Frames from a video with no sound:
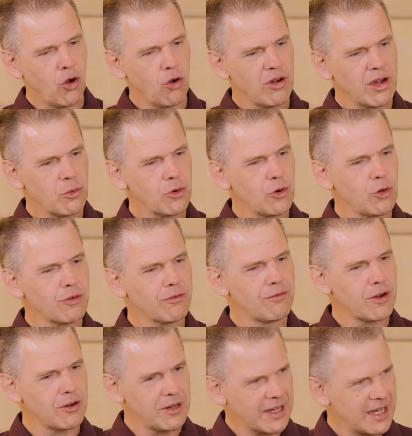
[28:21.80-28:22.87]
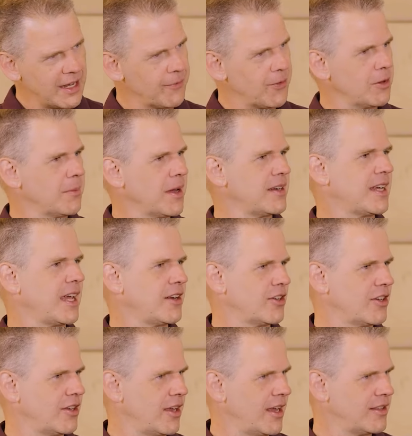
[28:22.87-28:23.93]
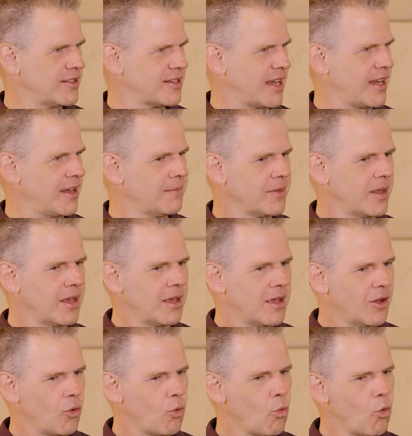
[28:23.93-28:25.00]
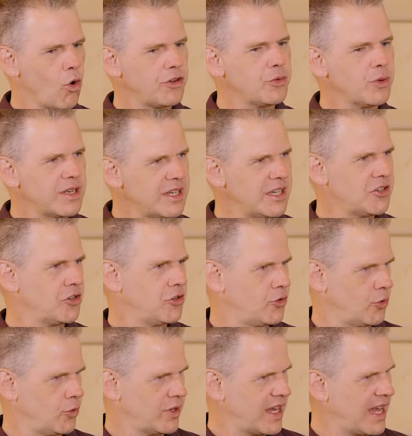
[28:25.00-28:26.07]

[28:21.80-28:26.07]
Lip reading: or I would look very carefully at my data and say, what do I need to do?